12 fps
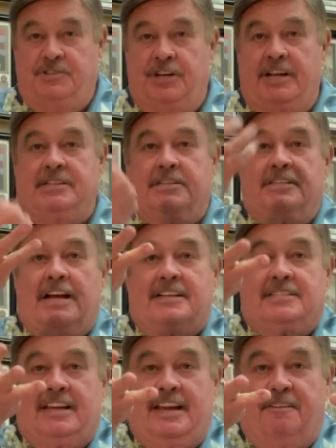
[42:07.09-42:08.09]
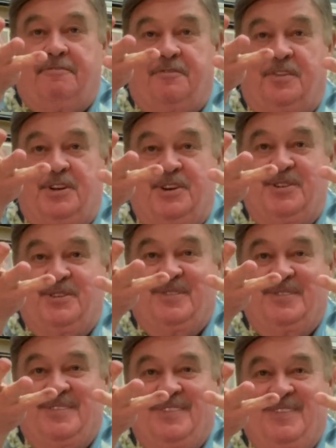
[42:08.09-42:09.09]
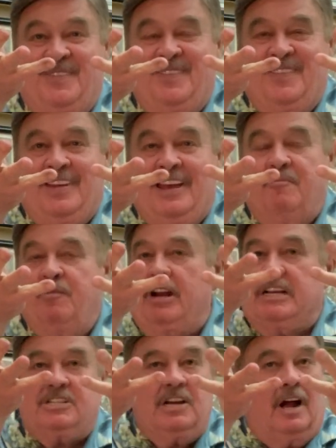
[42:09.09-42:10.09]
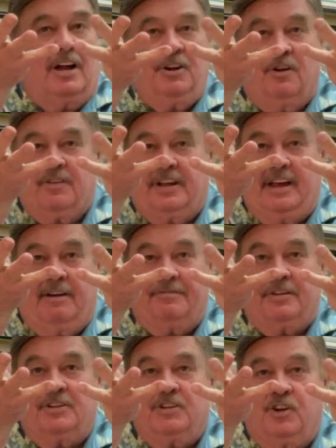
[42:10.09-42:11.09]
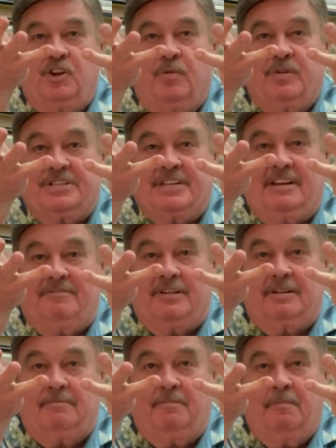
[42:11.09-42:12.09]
Jesus has a gift for you, but it's not your gift until you receive it.